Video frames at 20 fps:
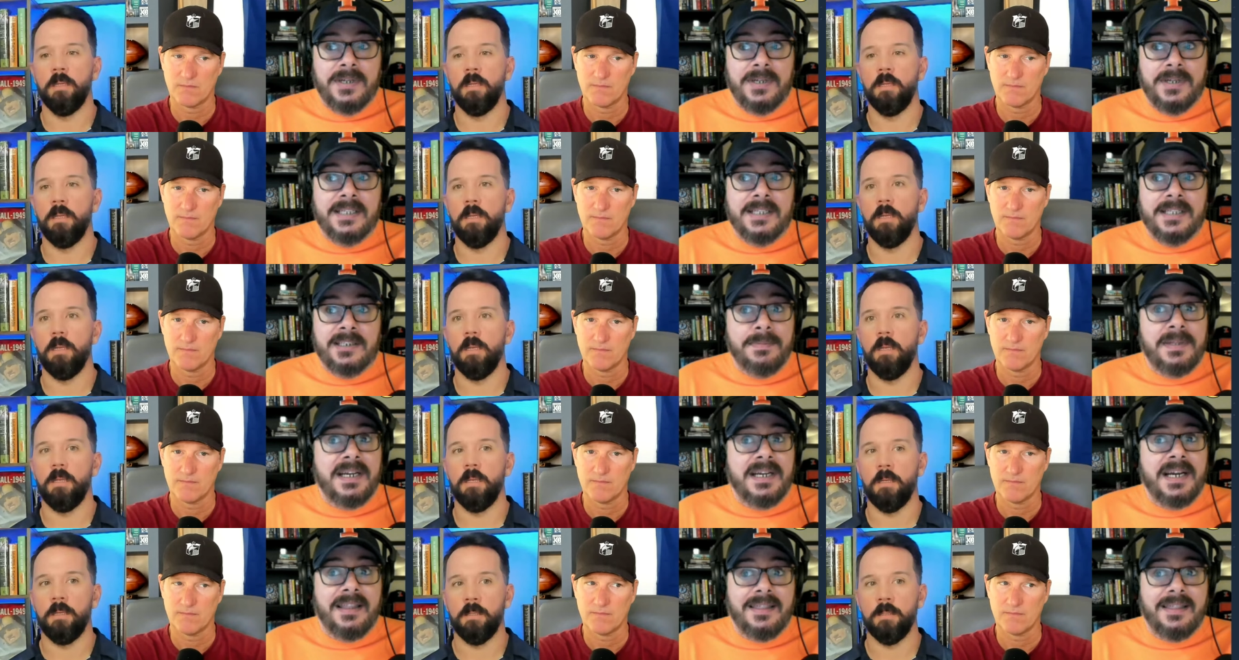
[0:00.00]
Speaker 1: it's something
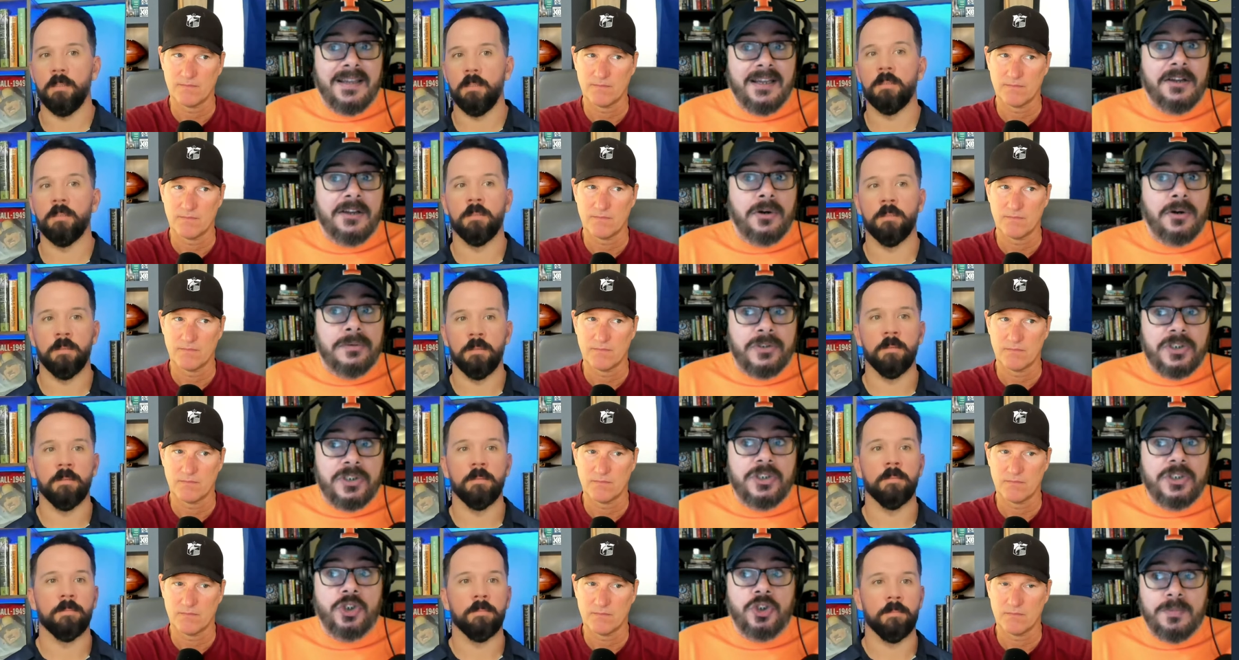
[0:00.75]
I think coaches
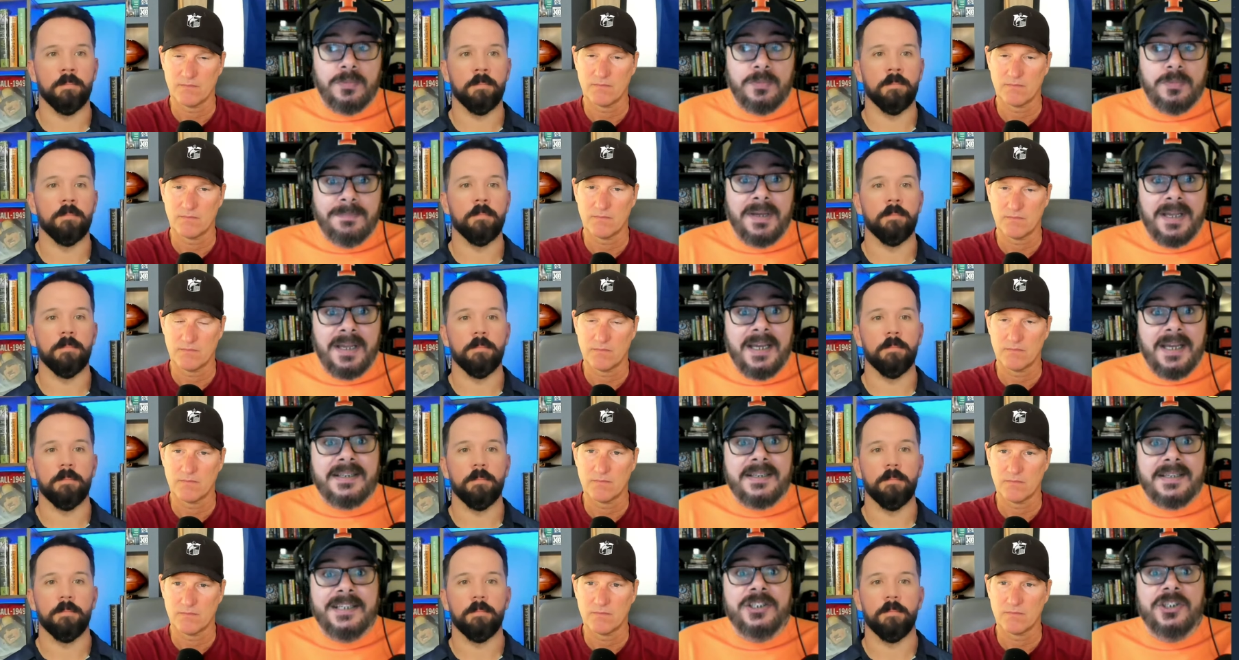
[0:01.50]
should be paying
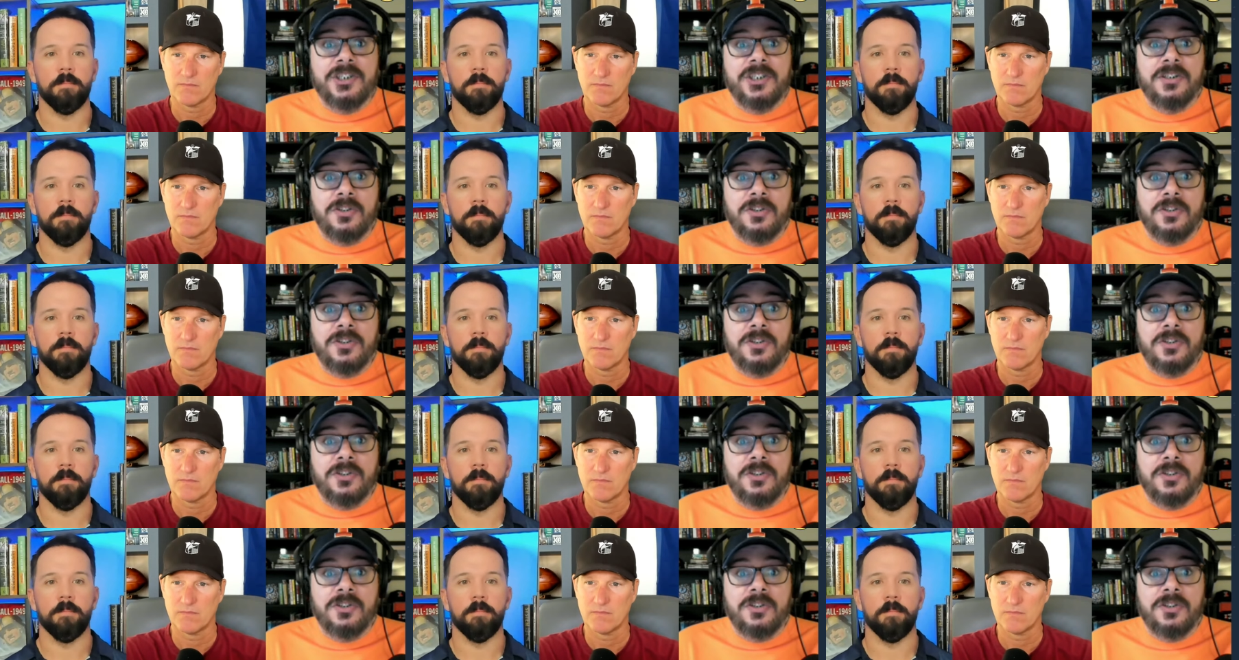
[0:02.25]
attention